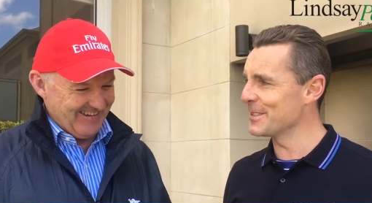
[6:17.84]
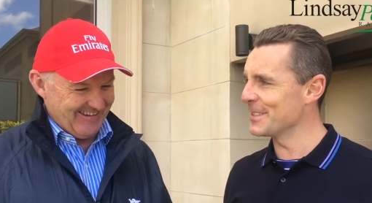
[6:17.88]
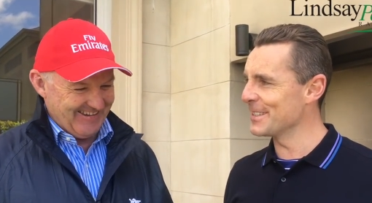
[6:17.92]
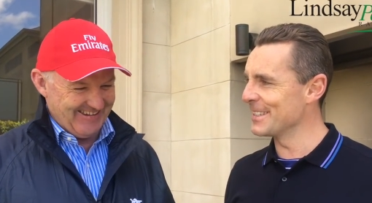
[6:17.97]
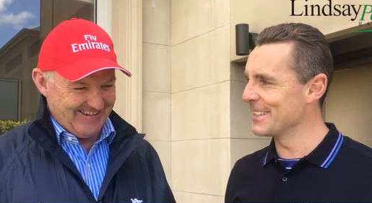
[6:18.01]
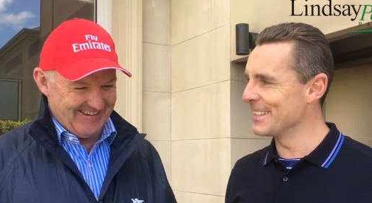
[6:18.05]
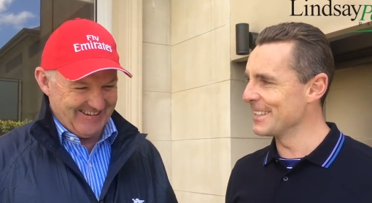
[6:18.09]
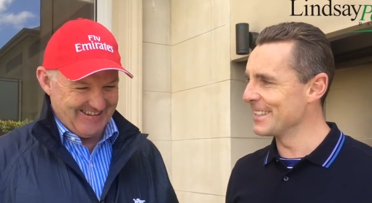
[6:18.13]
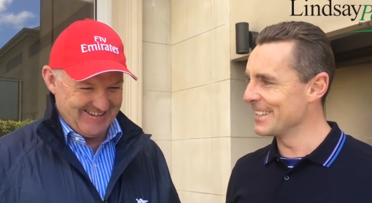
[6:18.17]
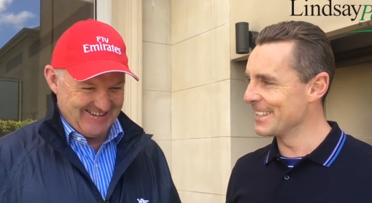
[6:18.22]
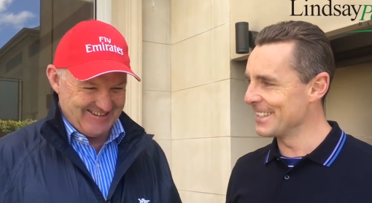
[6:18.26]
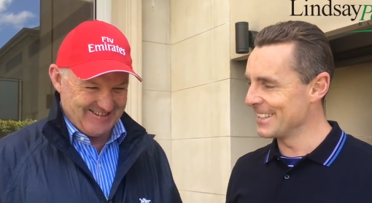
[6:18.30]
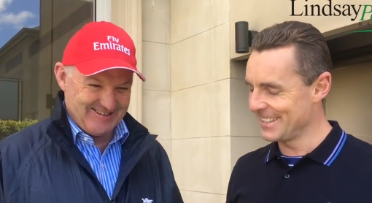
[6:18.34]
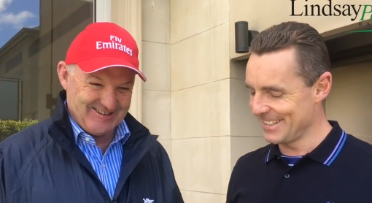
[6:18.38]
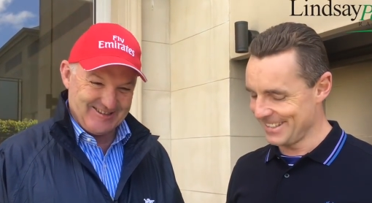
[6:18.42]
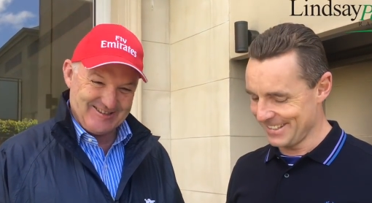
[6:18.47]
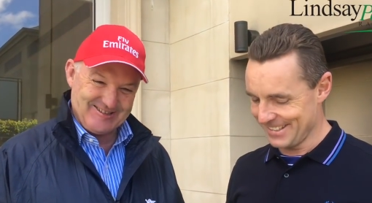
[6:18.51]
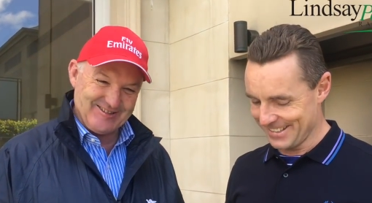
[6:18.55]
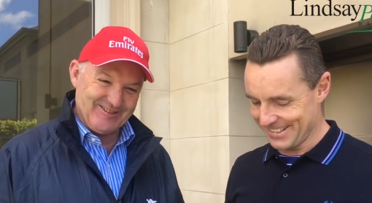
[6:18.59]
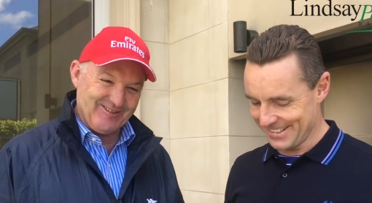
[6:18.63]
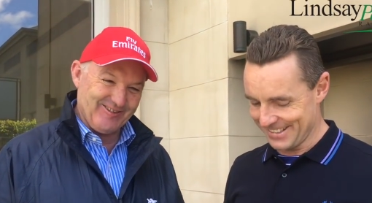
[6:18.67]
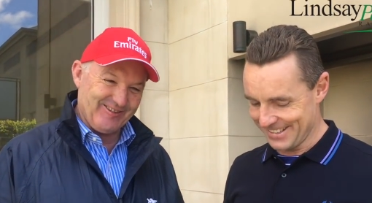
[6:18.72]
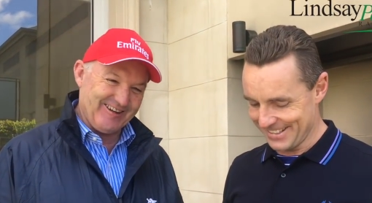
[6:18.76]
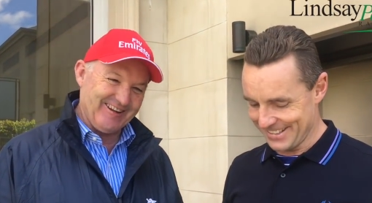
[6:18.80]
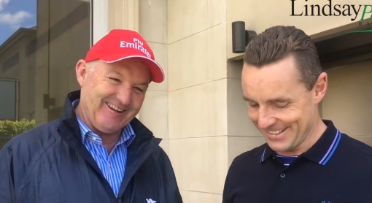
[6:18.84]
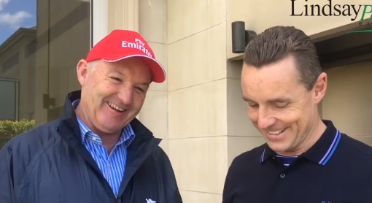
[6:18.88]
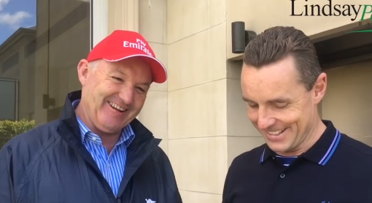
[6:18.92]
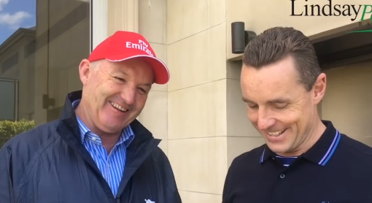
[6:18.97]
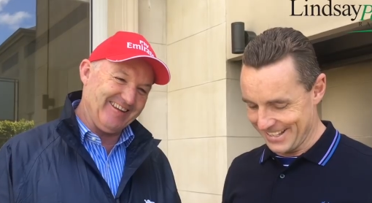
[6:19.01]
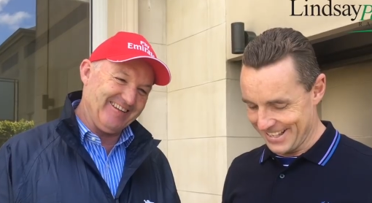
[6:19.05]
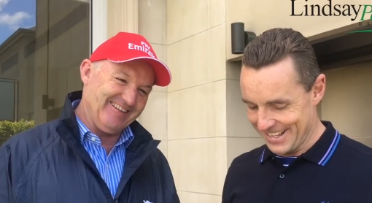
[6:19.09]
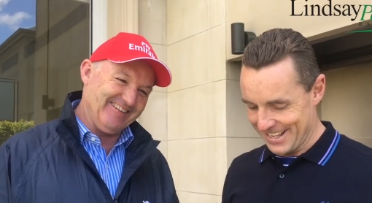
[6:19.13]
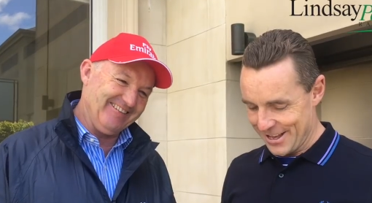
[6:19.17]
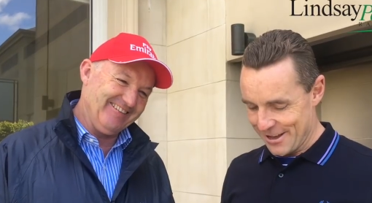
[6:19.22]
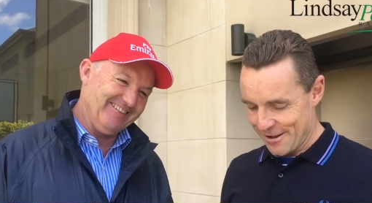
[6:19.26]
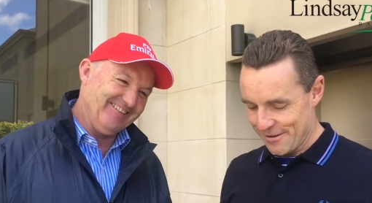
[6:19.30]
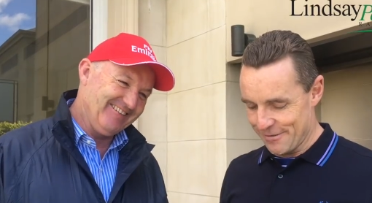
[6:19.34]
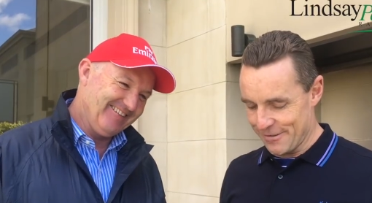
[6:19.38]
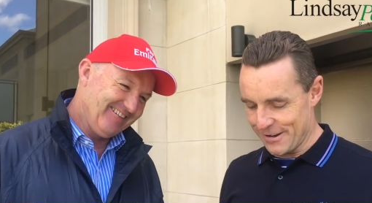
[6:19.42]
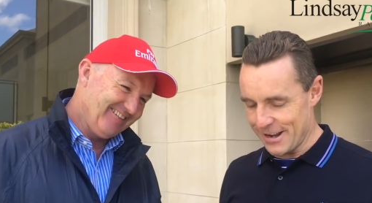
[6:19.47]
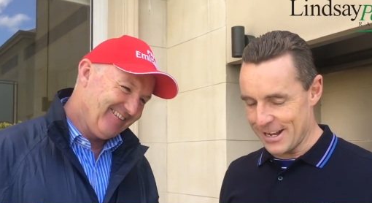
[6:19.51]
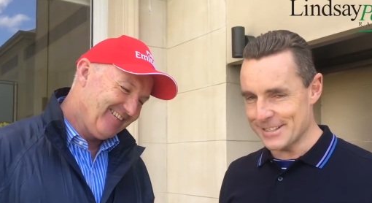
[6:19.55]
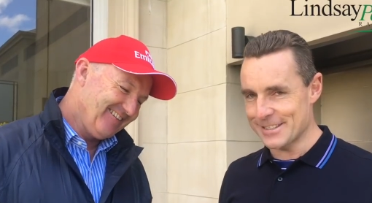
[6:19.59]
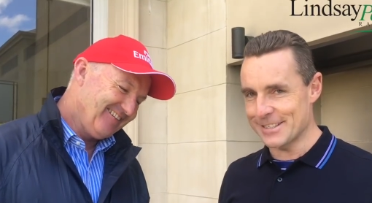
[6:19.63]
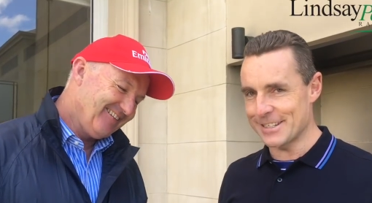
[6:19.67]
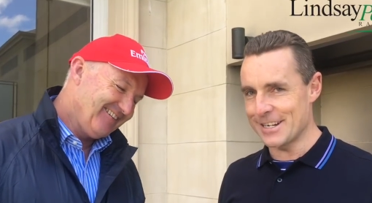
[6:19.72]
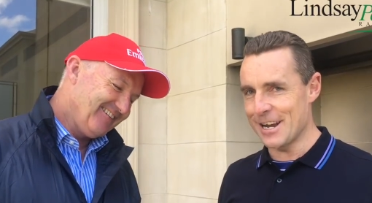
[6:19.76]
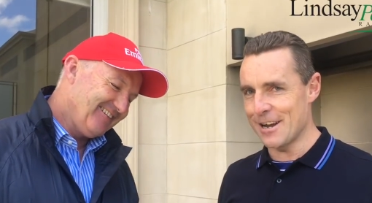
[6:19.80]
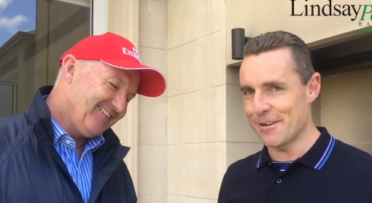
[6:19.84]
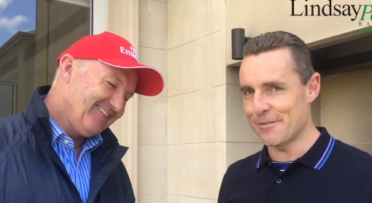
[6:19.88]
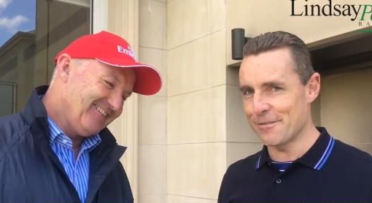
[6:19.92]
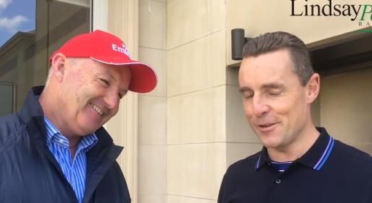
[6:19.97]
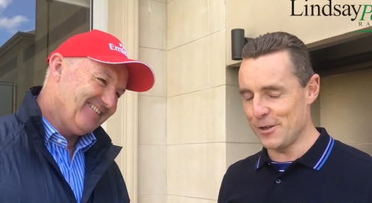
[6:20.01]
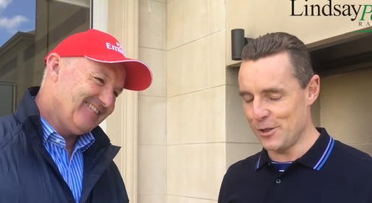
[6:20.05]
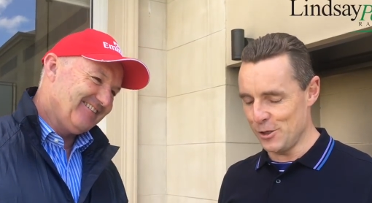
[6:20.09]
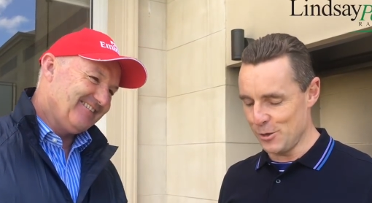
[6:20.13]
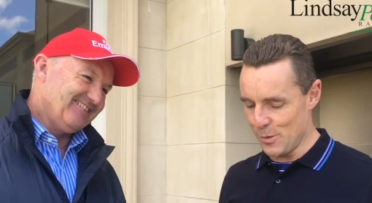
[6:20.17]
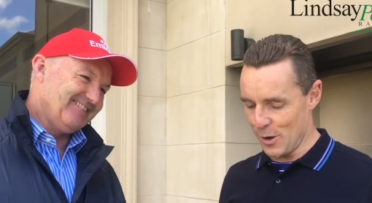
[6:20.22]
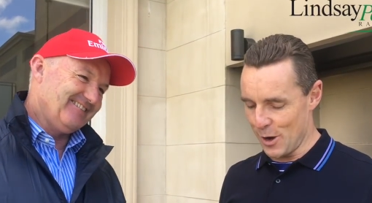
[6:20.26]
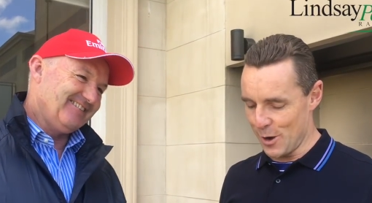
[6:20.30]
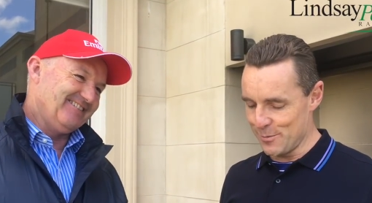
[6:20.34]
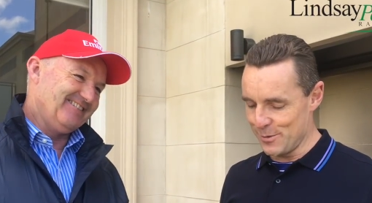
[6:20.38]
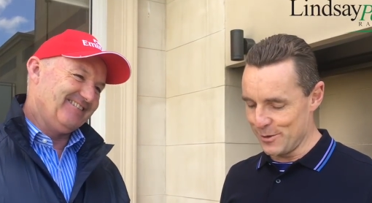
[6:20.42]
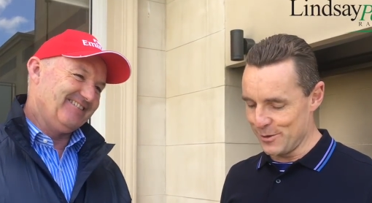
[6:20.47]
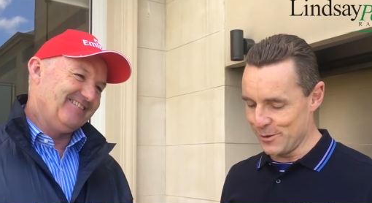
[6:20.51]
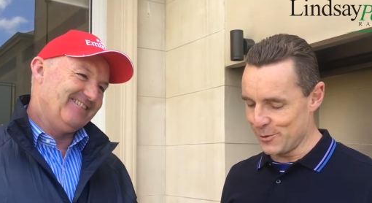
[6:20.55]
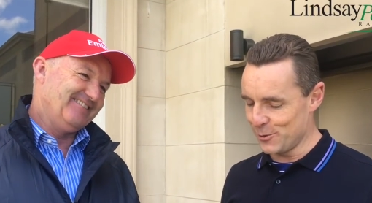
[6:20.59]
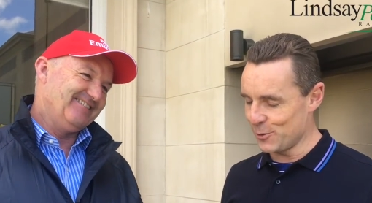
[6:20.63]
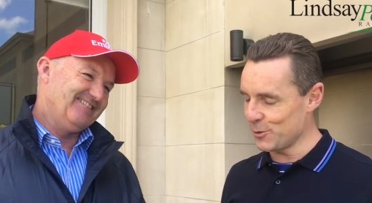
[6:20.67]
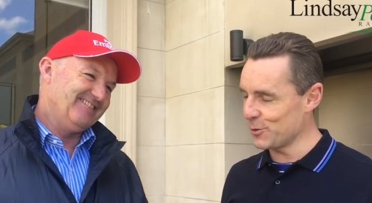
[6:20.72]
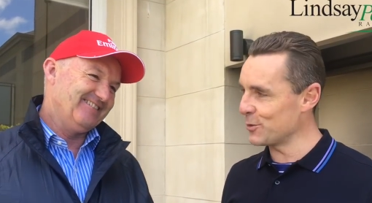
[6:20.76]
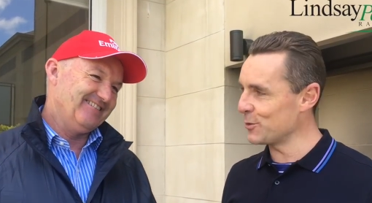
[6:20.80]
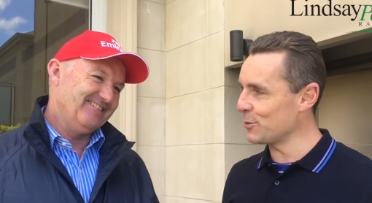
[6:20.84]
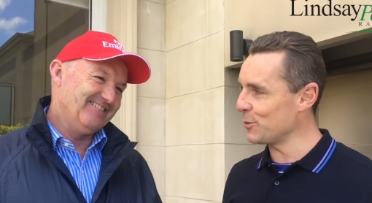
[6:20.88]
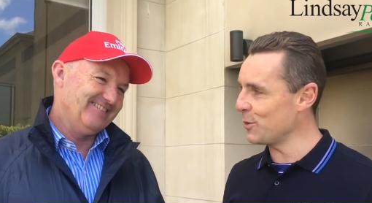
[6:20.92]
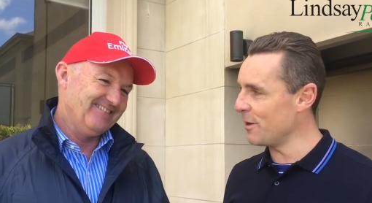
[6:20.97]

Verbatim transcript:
Speaker 1: yeah, he's just not getting it. Fartanar for Hugh Bowman draws